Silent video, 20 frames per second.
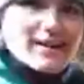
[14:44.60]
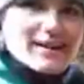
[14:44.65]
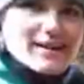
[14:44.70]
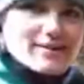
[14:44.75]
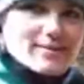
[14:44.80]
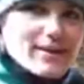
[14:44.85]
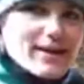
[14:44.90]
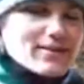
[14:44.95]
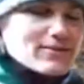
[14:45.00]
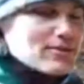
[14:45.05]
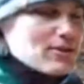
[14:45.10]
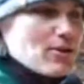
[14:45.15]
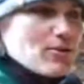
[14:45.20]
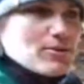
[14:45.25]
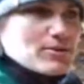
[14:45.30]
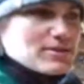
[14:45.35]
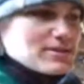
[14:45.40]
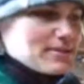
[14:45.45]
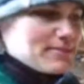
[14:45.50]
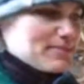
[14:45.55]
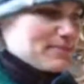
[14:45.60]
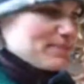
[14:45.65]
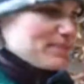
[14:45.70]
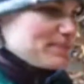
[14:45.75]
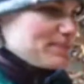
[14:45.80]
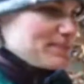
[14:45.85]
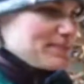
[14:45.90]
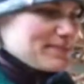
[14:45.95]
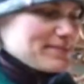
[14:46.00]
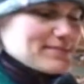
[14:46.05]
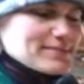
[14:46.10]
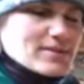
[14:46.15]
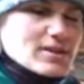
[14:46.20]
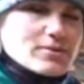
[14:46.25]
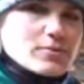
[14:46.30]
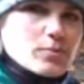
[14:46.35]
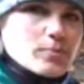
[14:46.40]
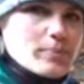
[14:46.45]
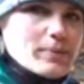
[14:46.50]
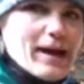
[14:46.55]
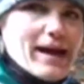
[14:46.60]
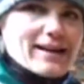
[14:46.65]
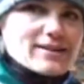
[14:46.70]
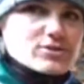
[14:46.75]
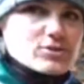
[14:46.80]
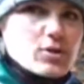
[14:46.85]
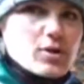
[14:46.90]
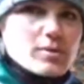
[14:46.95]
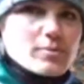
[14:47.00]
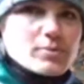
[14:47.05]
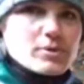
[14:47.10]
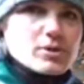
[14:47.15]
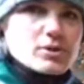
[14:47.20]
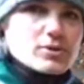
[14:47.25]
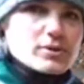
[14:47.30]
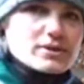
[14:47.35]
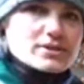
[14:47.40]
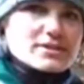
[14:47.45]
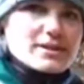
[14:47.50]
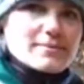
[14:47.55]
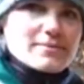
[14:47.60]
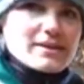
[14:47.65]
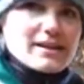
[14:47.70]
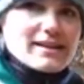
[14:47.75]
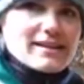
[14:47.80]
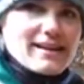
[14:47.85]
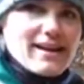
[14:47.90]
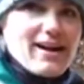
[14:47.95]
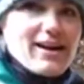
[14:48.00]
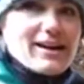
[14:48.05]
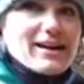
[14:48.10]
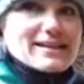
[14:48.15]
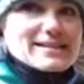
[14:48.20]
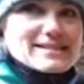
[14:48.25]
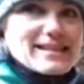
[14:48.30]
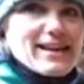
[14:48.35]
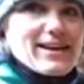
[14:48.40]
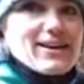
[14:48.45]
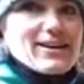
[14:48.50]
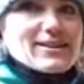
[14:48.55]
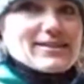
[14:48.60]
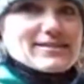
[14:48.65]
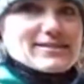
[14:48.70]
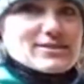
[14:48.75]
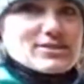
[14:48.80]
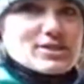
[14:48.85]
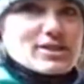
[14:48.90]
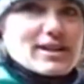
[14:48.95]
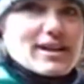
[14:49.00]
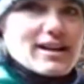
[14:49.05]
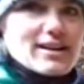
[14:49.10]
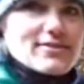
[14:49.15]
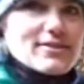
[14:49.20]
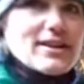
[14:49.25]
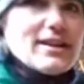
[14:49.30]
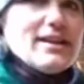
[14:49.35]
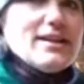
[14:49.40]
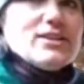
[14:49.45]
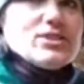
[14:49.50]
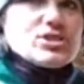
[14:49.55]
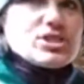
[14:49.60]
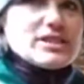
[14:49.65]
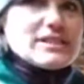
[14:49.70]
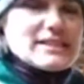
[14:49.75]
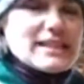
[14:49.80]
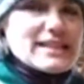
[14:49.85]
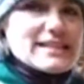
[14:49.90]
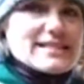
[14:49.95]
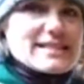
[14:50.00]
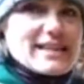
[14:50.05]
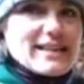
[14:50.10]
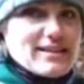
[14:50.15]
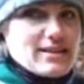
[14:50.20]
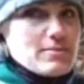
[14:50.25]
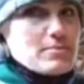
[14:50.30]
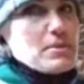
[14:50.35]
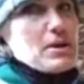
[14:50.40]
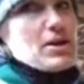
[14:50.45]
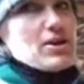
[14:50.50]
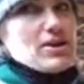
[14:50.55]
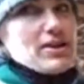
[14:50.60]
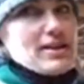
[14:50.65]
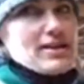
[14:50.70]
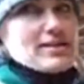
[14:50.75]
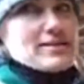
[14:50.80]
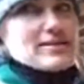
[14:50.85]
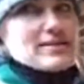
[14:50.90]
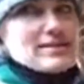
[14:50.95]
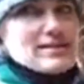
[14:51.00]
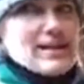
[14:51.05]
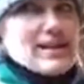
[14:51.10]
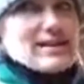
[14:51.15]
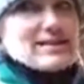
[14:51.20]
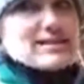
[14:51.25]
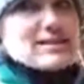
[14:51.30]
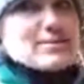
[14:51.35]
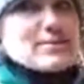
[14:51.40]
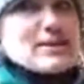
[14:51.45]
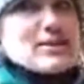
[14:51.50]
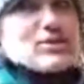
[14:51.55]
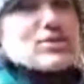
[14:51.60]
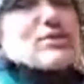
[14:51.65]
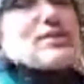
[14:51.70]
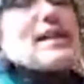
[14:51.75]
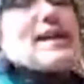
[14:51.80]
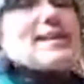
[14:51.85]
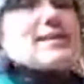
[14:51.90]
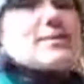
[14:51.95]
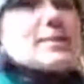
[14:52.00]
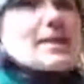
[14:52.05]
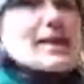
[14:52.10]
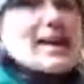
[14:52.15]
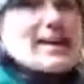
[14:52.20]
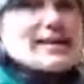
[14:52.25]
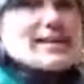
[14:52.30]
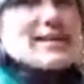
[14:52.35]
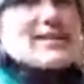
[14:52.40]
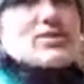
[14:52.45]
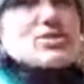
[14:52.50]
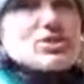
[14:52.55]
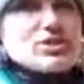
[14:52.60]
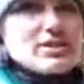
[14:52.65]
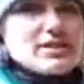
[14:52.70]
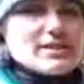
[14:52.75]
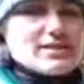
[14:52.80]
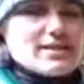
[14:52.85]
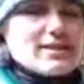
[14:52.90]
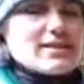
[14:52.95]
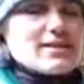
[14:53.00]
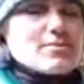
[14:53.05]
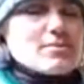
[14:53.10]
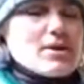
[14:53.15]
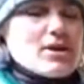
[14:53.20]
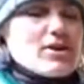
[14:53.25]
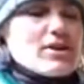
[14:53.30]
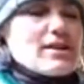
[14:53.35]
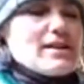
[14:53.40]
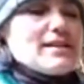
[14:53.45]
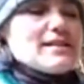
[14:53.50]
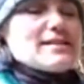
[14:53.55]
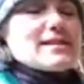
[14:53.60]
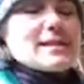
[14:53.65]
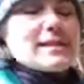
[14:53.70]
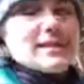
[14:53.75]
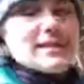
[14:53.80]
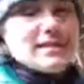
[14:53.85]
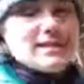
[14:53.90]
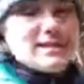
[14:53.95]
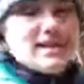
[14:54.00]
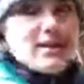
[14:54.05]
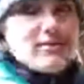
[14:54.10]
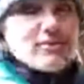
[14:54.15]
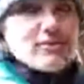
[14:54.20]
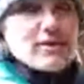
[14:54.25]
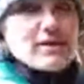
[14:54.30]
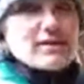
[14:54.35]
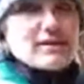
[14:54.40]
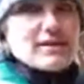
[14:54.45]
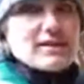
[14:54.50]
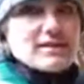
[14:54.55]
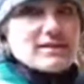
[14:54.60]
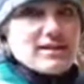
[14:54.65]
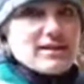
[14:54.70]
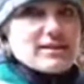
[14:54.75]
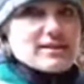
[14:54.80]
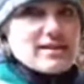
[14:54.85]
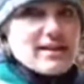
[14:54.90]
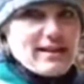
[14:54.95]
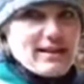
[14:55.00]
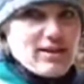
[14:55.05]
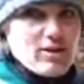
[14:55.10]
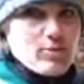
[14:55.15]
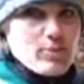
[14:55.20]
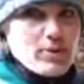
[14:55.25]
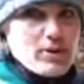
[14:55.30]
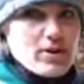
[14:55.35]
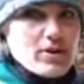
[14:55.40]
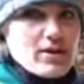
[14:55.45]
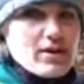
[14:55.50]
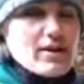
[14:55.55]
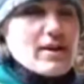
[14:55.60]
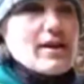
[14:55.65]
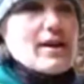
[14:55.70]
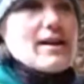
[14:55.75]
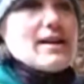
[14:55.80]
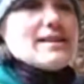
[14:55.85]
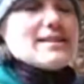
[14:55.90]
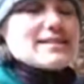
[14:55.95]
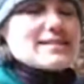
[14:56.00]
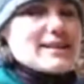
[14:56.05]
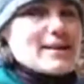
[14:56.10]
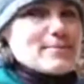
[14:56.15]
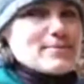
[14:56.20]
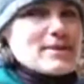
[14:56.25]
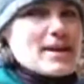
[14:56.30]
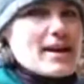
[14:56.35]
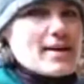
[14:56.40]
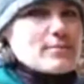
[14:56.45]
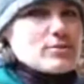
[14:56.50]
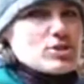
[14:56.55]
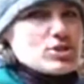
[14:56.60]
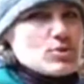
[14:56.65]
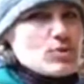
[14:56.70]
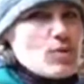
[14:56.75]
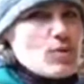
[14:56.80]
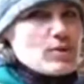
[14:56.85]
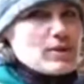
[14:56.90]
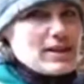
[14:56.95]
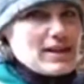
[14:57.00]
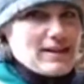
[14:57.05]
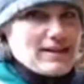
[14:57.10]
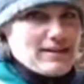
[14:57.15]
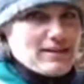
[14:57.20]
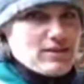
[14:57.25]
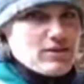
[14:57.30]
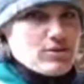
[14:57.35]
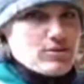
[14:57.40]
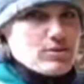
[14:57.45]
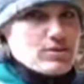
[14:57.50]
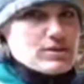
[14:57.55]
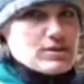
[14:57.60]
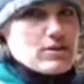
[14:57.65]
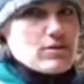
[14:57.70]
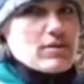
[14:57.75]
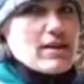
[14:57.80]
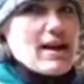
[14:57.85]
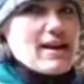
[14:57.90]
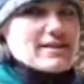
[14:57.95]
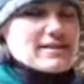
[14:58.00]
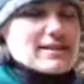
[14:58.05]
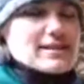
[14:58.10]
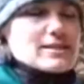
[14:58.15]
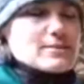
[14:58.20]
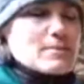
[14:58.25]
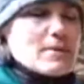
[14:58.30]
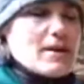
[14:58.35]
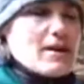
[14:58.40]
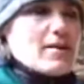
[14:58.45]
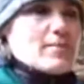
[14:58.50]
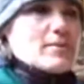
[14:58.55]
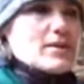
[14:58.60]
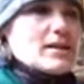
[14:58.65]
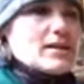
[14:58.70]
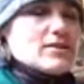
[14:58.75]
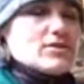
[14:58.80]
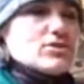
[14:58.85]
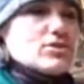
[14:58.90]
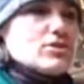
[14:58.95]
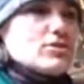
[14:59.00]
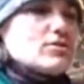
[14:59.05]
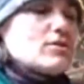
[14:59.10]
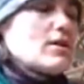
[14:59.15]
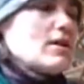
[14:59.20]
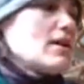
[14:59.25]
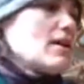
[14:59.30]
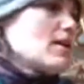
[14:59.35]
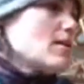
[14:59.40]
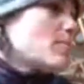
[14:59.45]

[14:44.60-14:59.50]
I don't know, the back door blew or something and they all got scared and took off? She does get the mare ease. Yes, somebody just asked me that. Yes, she does get the mare ease, and it definitely does help her. Sometimes she won't eat it though, so that does become an issue,